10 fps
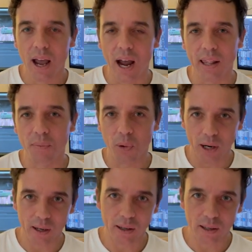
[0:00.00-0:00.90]
And then
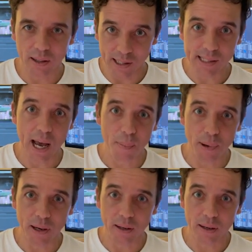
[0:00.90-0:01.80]
when this
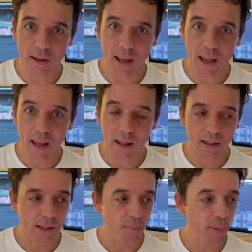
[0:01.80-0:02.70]
happened,
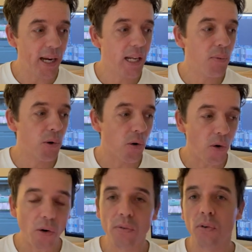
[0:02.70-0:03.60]
the media were
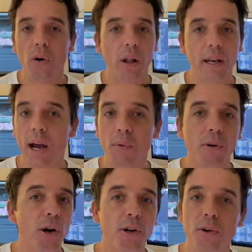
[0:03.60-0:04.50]
all for, no, we've
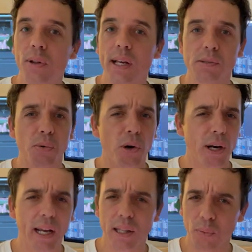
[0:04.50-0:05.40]
got to do this, we've got
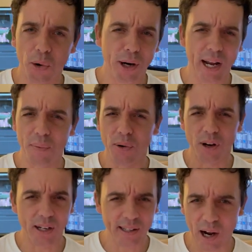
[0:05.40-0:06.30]
to get the word out, we've
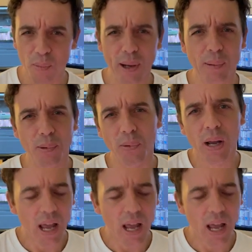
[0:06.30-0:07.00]
got to tell people.